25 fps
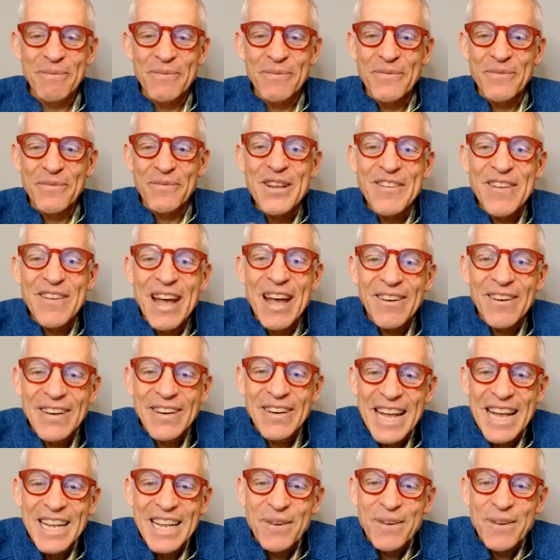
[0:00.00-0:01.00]
reach out
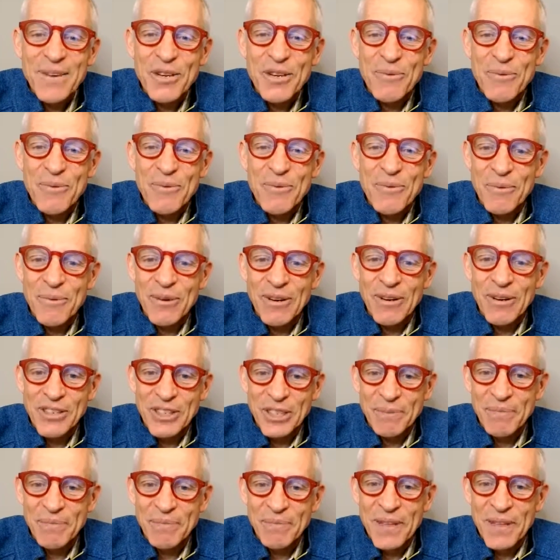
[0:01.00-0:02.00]
any which way you want
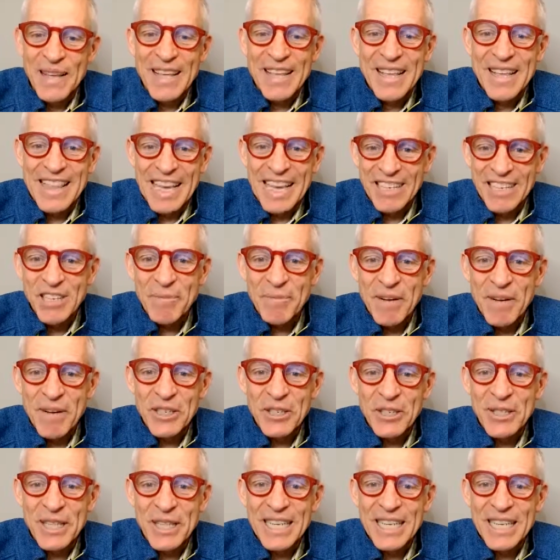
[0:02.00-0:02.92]
to. Thanks so much.